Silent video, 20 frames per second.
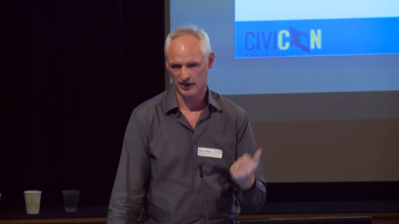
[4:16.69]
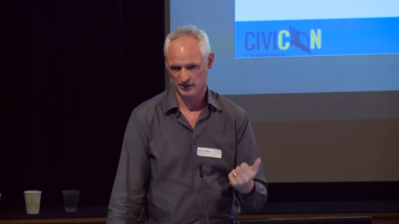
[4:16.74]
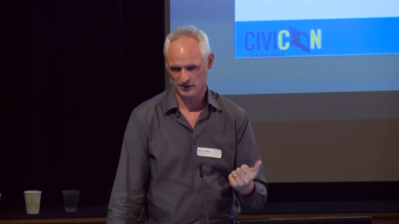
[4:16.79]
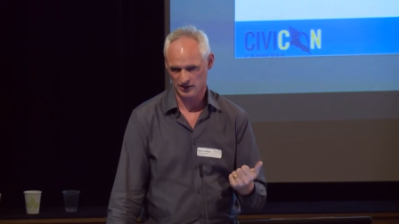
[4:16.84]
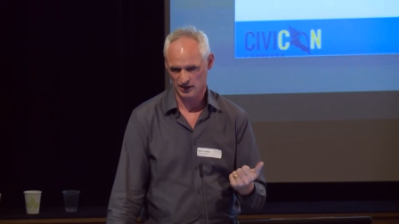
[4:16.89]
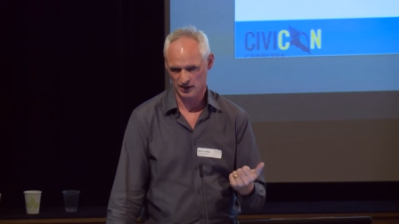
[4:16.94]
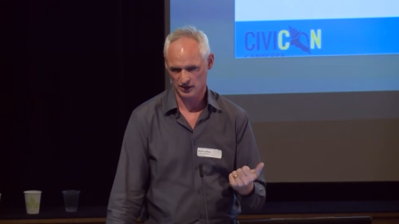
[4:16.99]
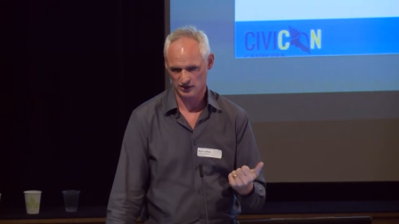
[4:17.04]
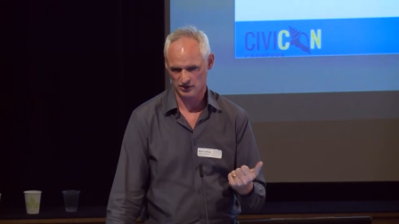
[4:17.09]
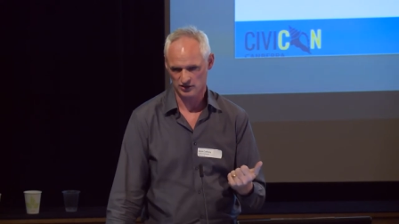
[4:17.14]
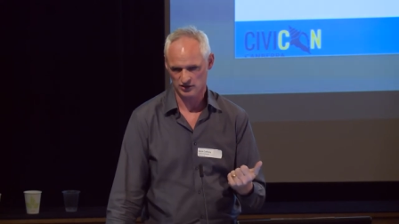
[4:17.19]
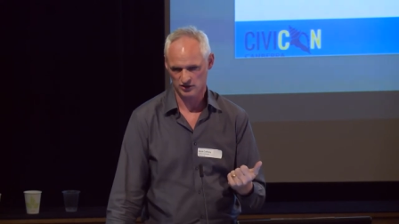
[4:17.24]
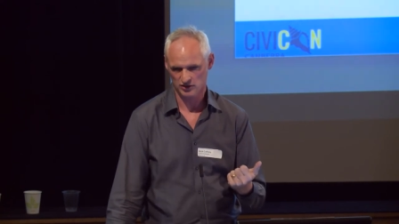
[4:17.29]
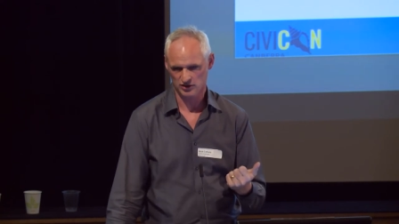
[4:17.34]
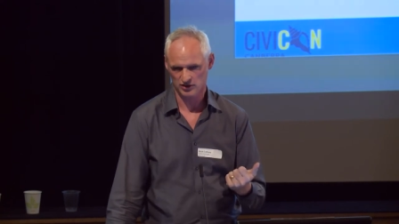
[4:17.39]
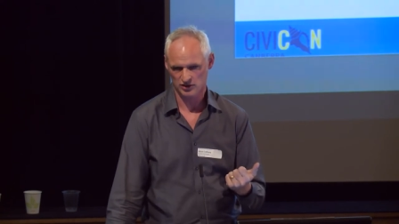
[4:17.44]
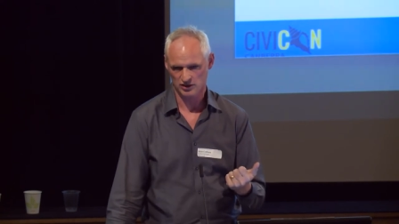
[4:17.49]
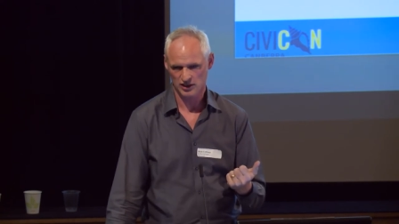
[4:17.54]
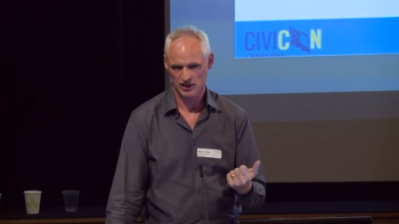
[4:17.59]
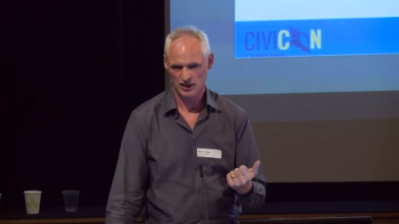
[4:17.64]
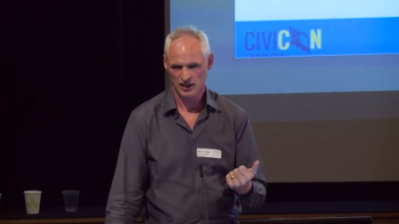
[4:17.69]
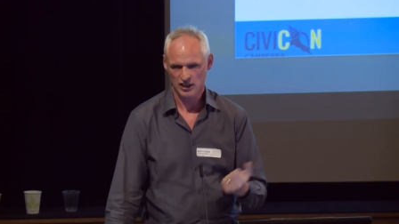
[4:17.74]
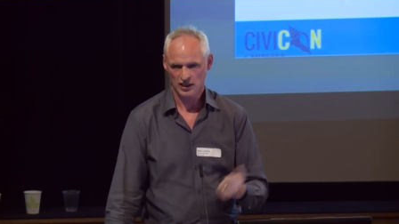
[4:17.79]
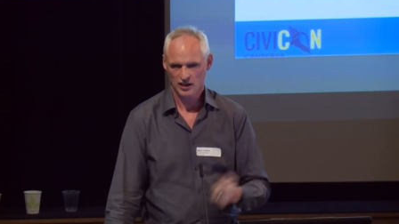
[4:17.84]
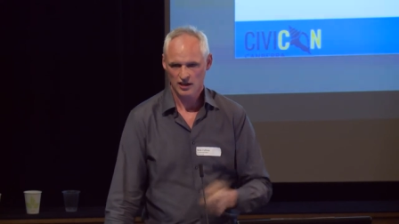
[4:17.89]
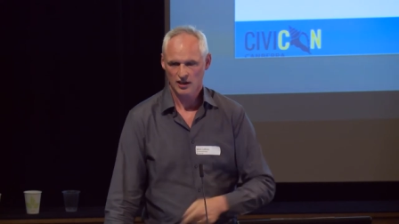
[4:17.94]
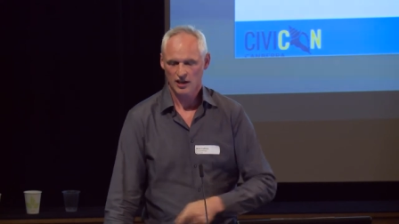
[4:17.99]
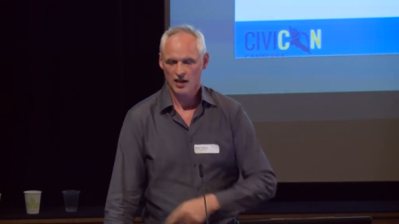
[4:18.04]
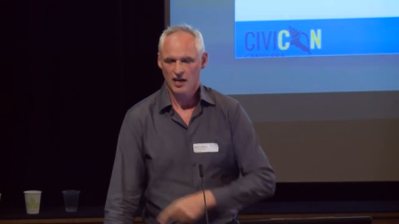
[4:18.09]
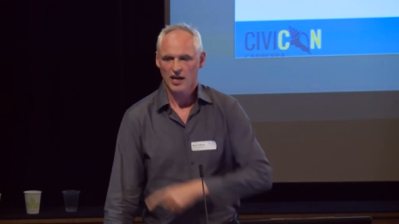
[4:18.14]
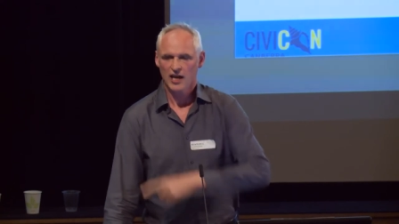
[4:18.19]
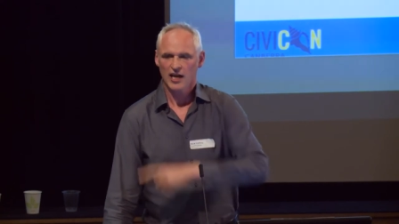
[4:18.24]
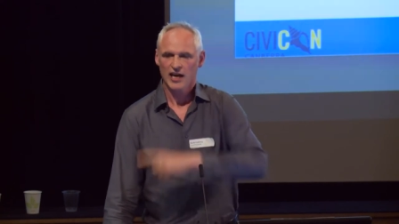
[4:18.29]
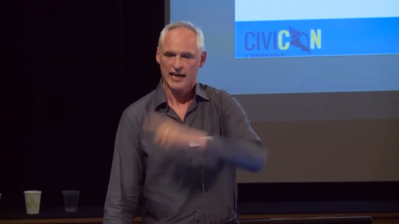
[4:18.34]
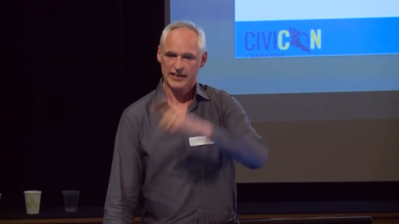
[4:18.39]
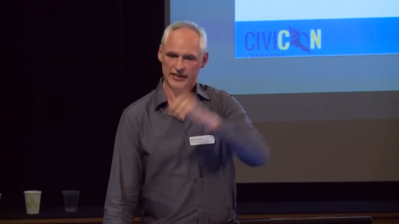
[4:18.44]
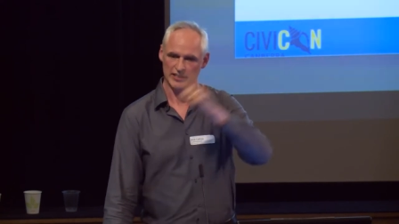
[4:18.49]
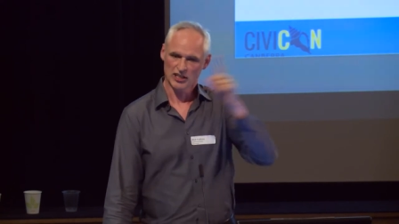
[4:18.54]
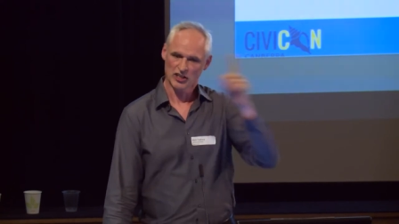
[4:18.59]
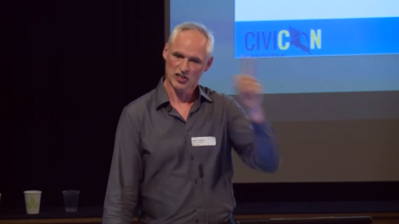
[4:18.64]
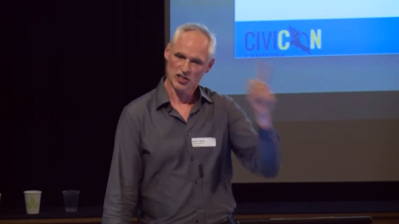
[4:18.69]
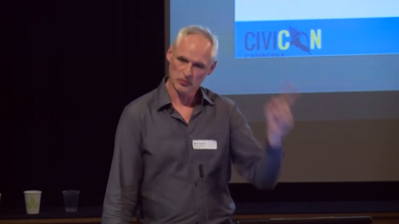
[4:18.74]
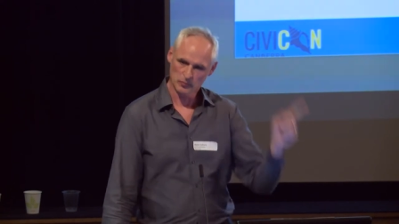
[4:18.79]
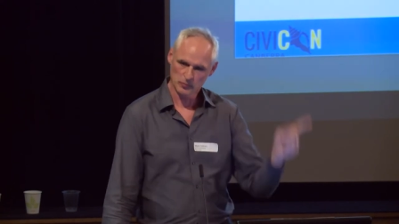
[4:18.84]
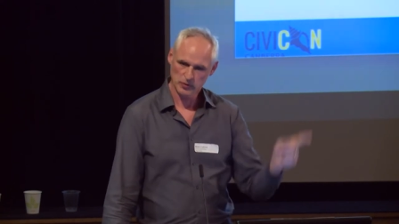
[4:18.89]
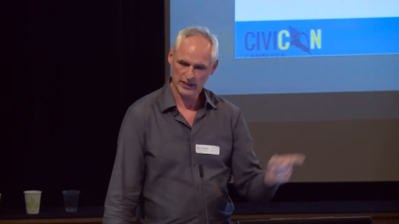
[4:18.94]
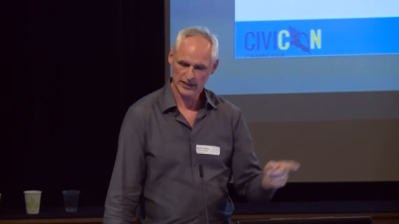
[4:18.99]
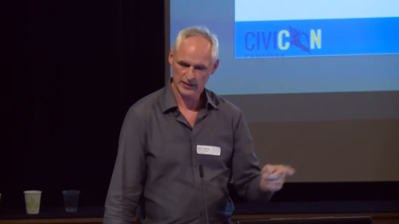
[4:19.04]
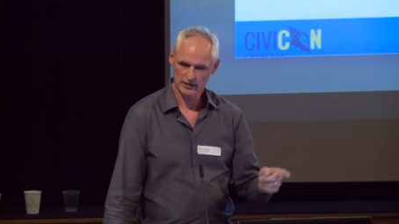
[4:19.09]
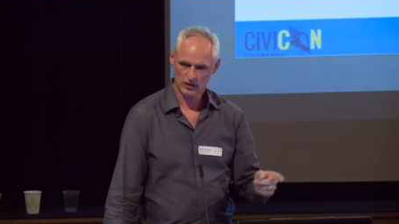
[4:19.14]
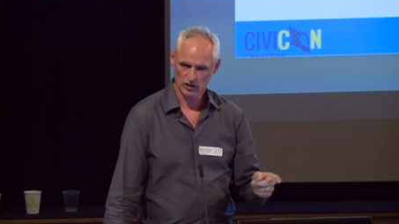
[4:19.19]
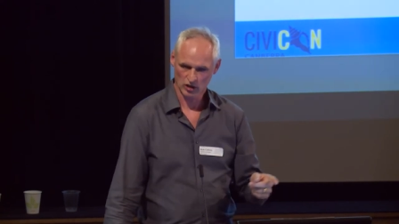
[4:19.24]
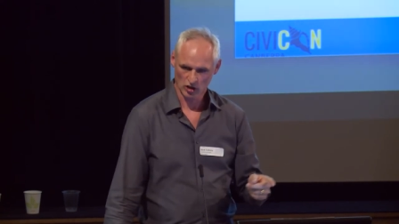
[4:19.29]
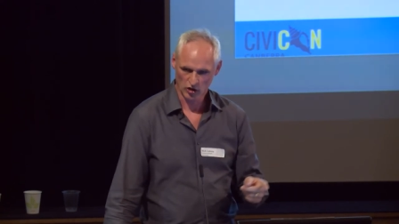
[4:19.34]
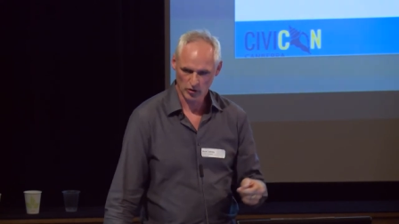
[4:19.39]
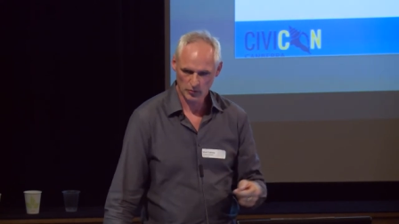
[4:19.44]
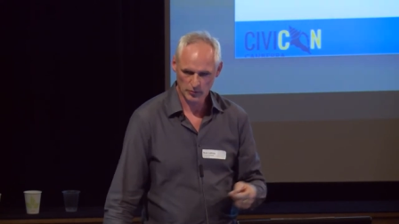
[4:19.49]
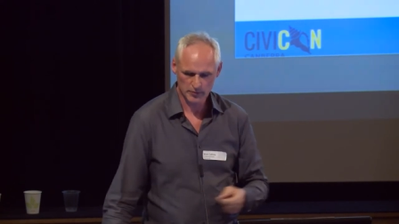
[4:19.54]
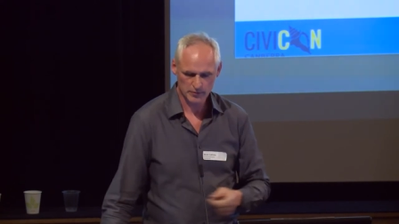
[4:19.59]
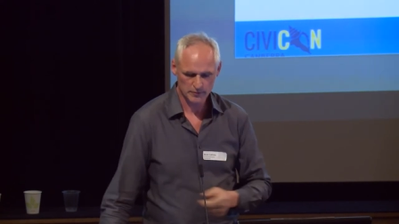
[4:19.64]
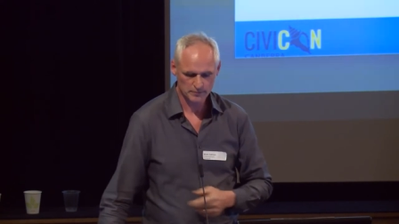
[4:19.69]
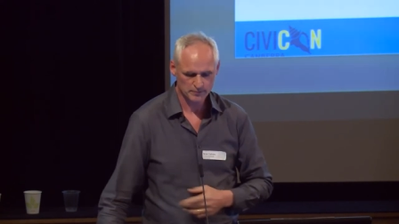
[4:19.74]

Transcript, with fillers: intelligence. And you can complete the loop